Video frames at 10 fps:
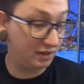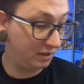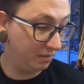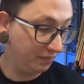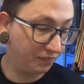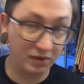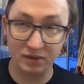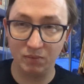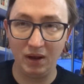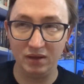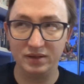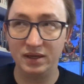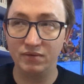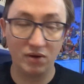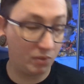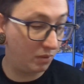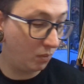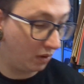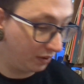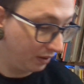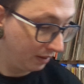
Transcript: two, well, 0 and 1.